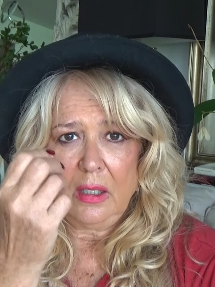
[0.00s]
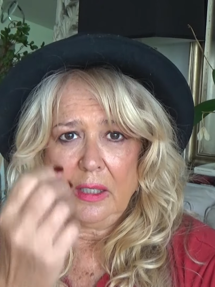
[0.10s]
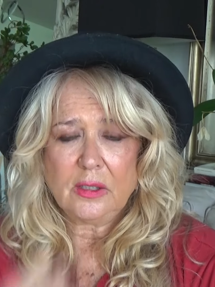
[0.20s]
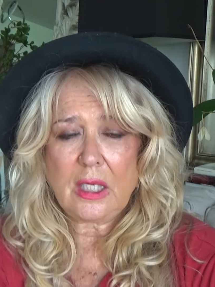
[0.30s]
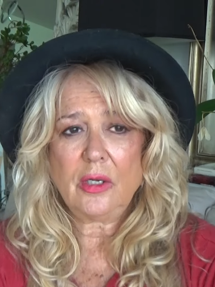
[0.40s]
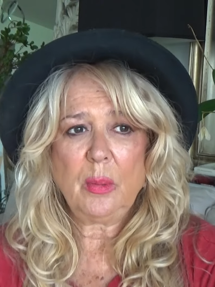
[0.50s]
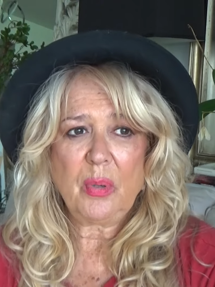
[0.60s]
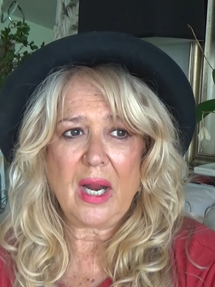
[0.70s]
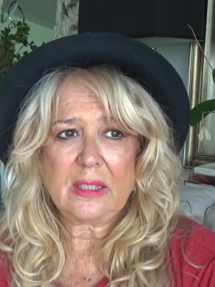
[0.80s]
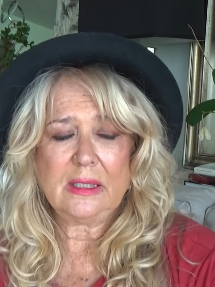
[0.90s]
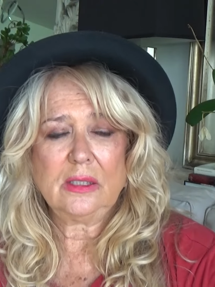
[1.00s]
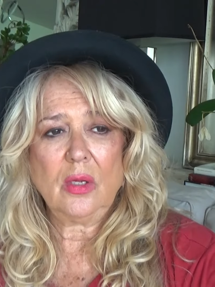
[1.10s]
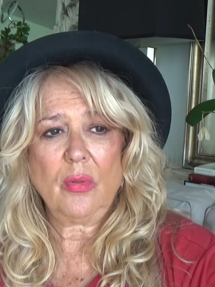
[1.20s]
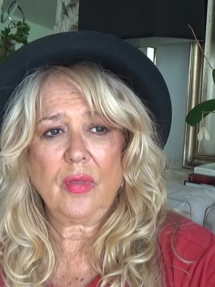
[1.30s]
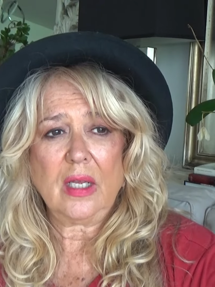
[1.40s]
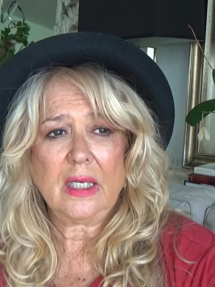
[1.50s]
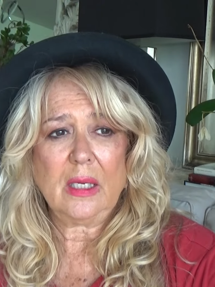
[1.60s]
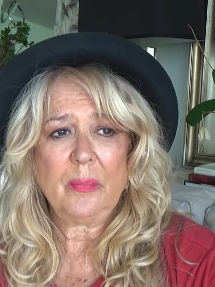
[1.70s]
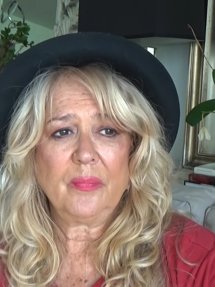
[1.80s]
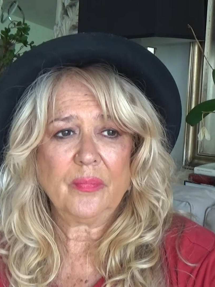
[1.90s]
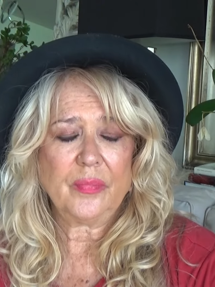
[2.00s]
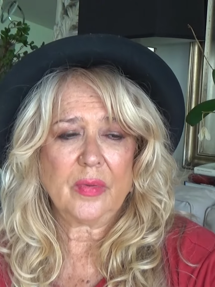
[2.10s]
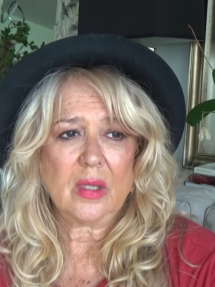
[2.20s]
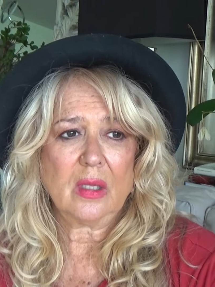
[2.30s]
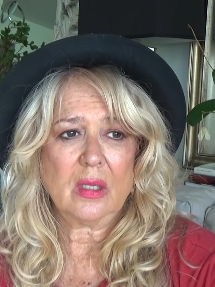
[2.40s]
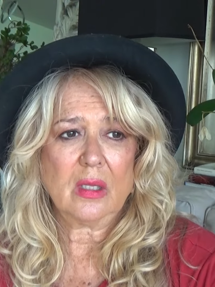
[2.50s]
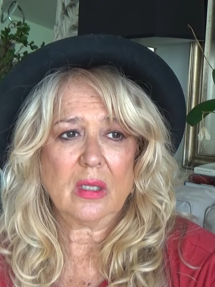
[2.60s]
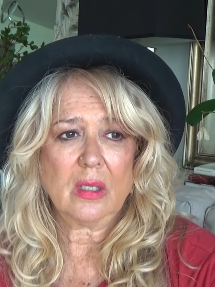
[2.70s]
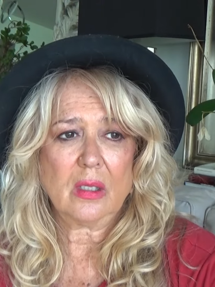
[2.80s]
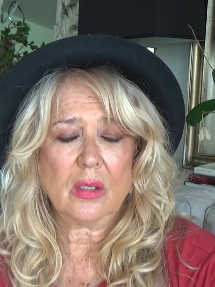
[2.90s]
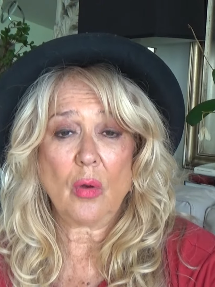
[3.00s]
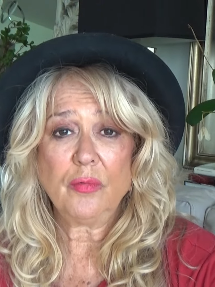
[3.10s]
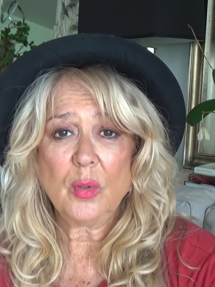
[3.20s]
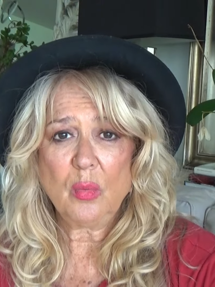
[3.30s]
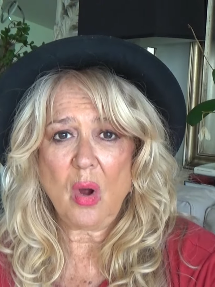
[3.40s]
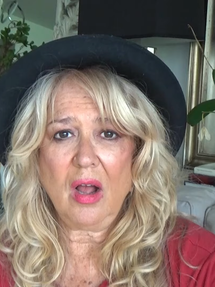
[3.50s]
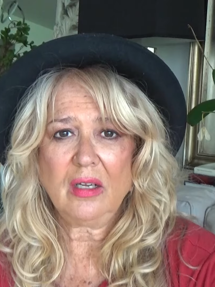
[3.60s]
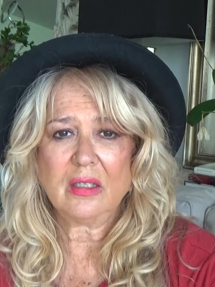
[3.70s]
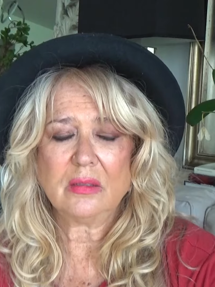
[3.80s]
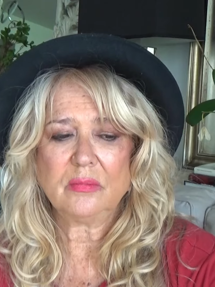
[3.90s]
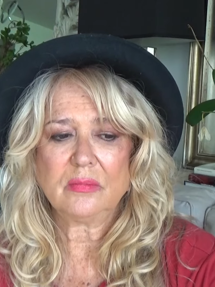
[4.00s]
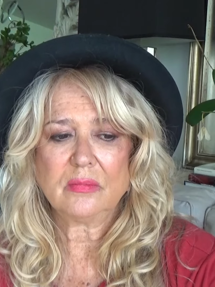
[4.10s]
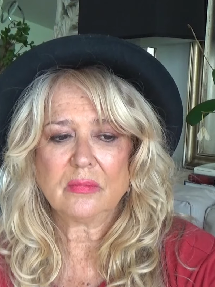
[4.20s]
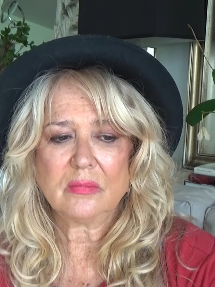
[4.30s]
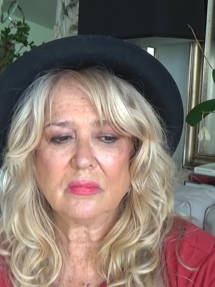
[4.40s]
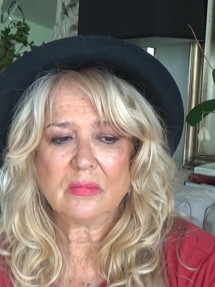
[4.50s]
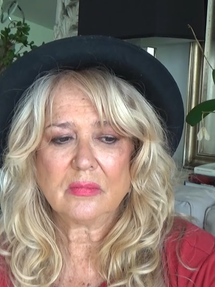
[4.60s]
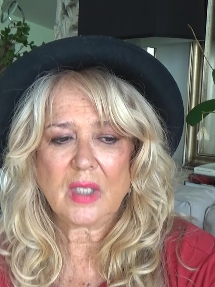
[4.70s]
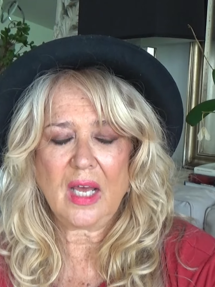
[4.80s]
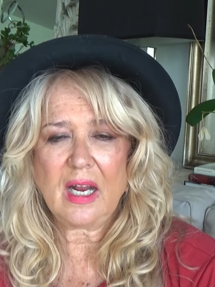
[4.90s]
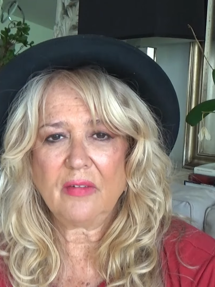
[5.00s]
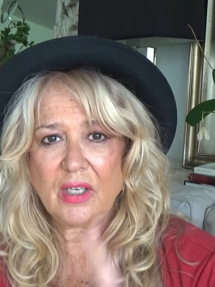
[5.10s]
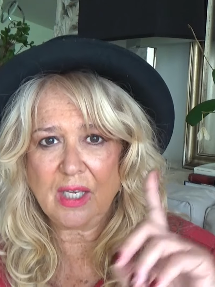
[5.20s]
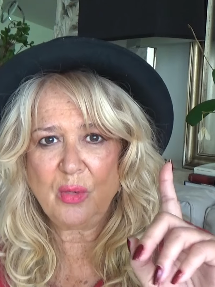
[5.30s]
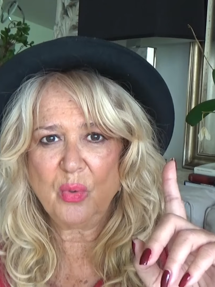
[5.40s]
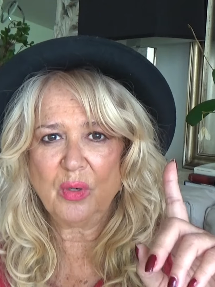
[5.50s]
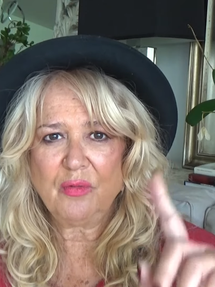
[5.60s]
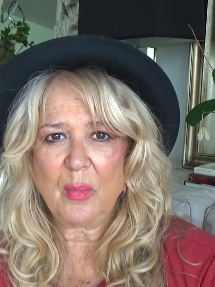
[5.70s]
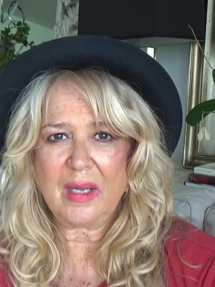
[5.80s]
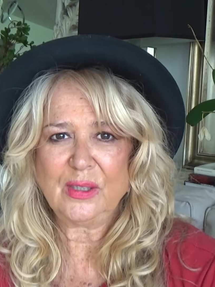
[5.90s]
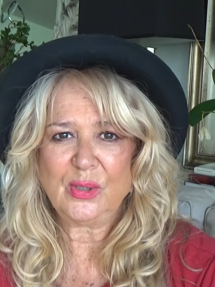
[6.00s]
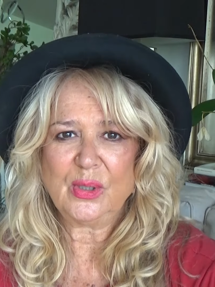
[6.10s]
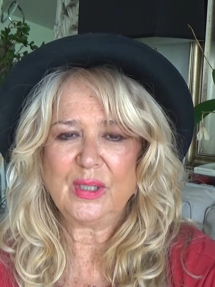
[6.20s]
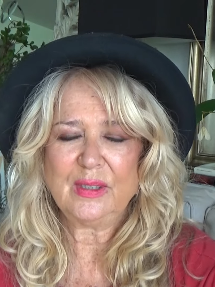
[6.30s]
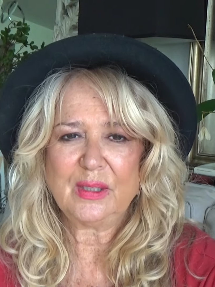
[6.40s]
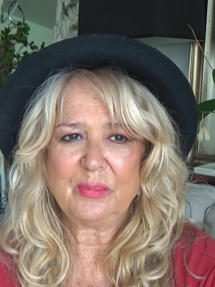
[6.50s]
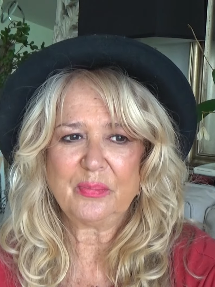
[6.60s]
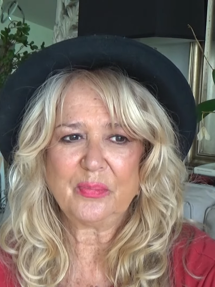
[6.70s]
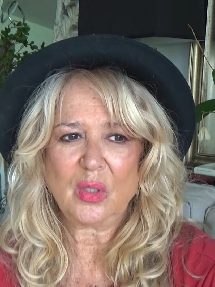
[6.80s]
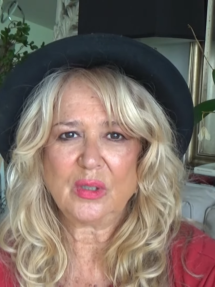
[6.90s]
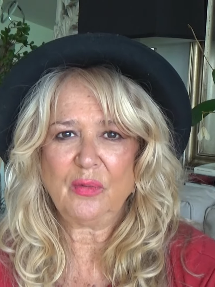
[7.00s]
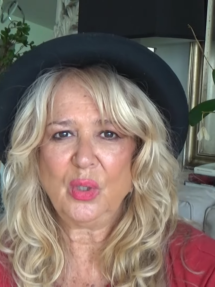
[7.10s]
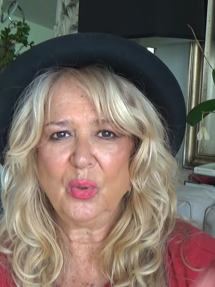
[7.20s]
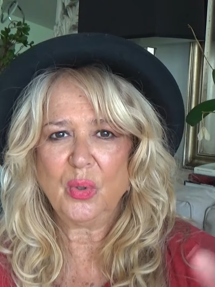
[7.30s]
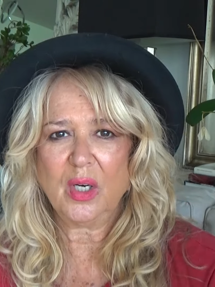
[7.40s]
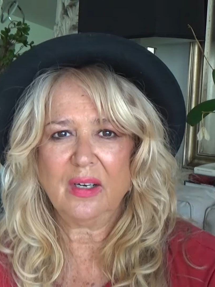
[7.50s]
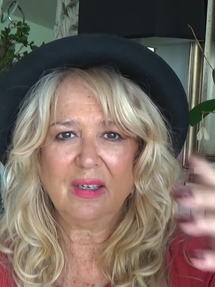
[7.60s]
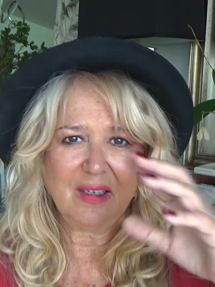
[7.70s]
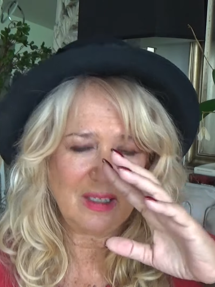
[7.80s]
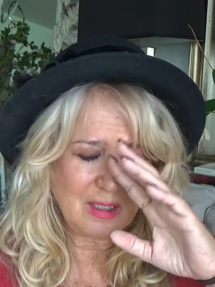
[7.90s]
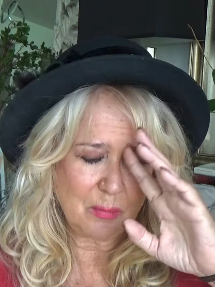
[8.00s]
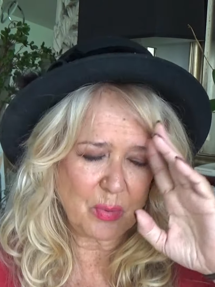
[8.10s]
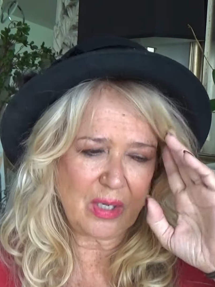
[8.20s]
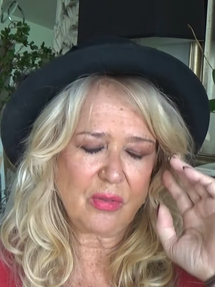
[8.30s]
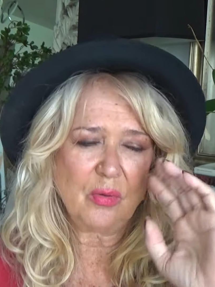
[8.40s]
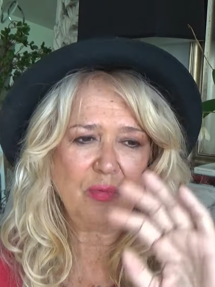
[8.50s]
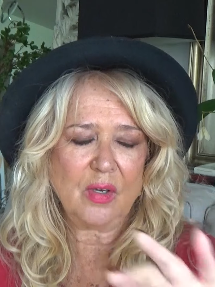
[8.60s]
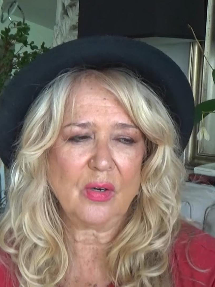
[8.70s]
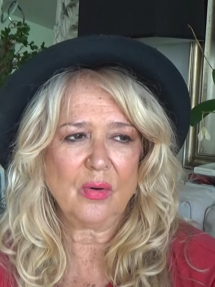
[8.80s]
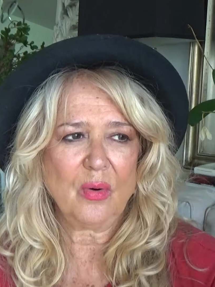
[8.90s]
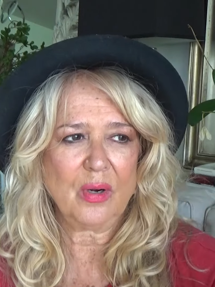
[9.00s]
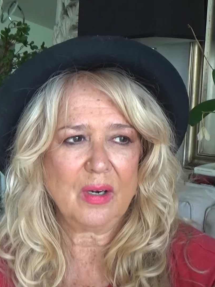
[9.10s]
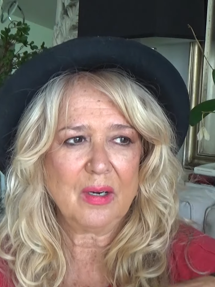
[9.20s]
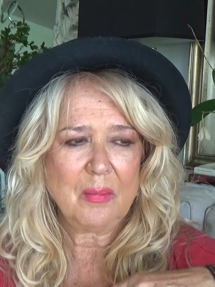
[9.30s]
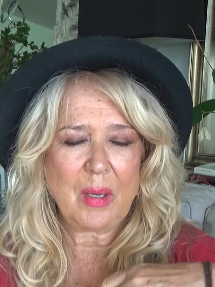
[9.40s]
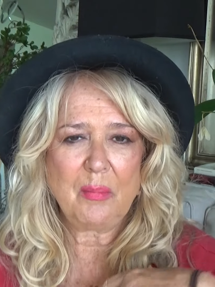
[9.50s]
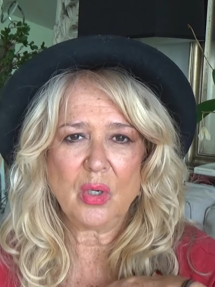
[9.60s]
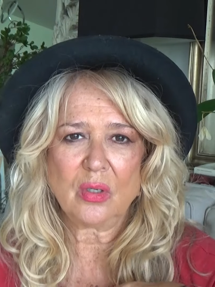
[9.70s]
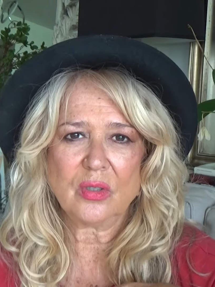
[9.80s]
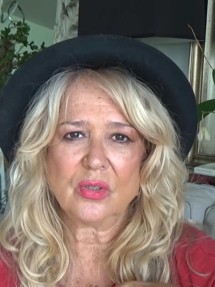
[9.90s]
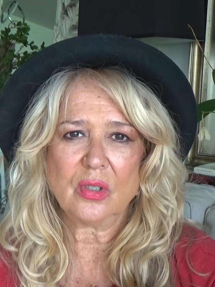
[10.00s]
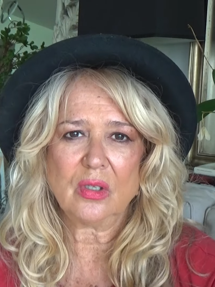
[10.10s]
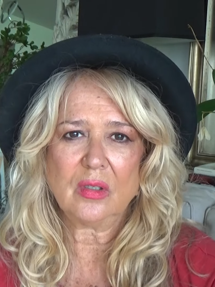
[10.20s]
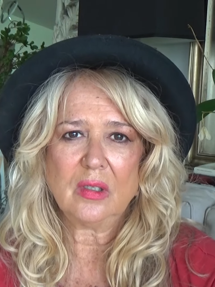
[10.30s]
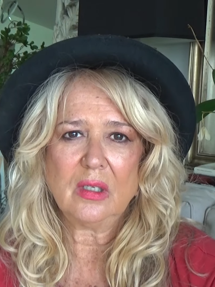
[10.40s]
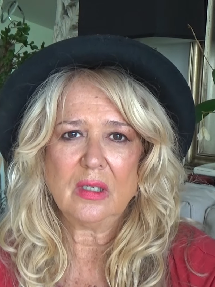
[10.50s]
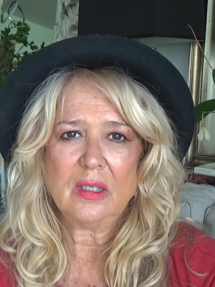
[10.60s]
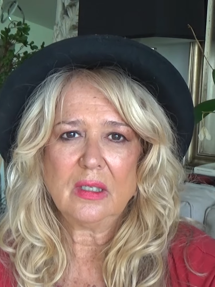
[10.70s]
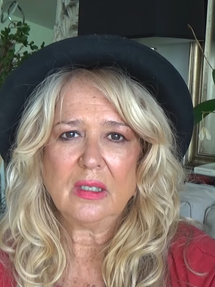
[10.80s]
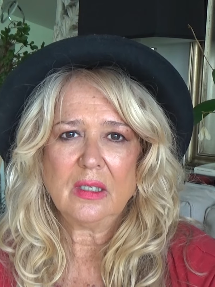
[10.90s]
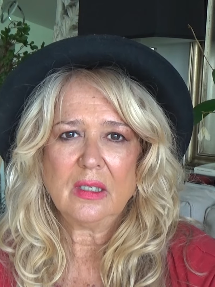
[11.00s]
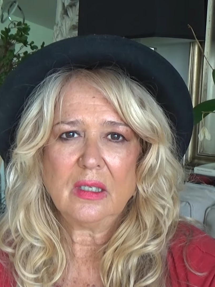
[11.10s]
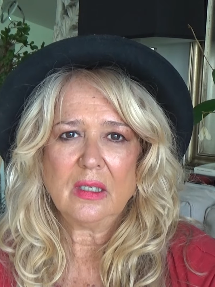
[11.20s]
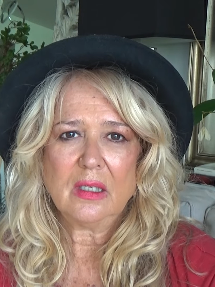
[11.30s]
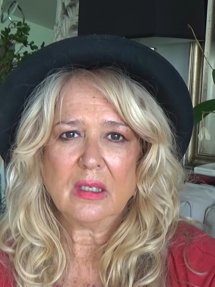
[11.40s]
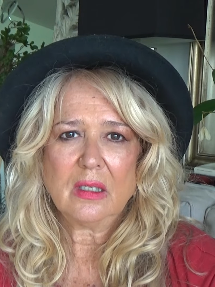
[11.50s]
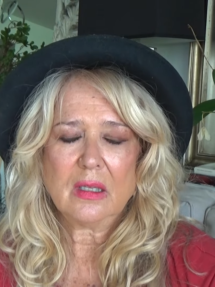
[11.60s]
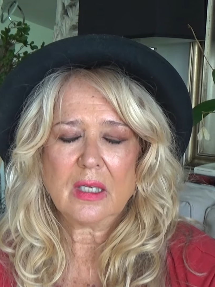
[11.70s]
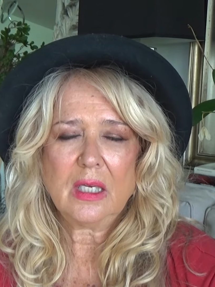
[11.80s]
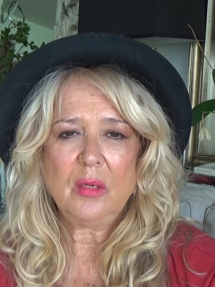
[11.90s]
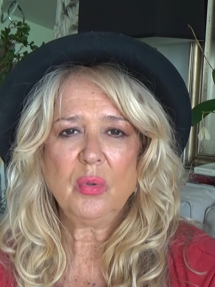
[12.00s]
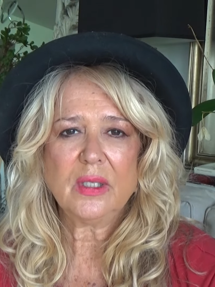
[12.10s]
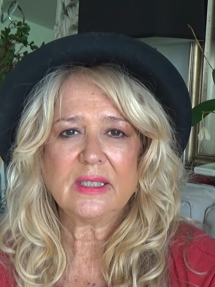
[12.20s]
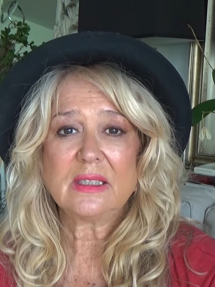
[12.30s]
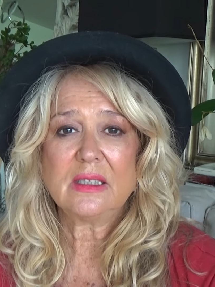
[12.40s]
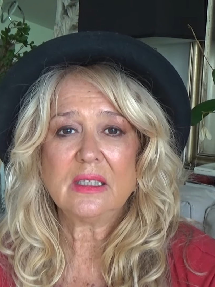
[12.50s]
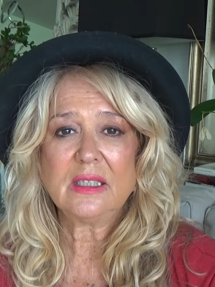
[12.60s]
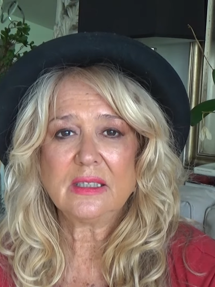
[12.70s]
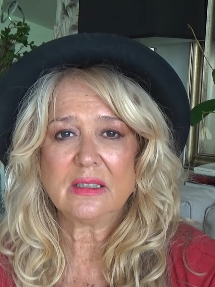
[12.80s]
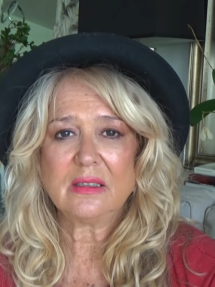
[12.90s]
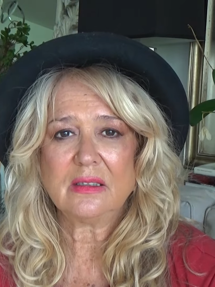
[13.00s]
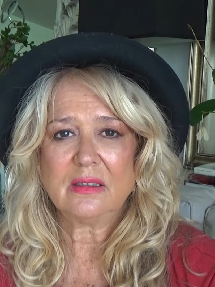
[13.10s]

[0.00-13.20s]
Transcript: Here's how you practice no thinking. Go for a walk. And I have a key word for my students, those of you who are in Break Through Fear or my Miracle Circle. The key word is listen.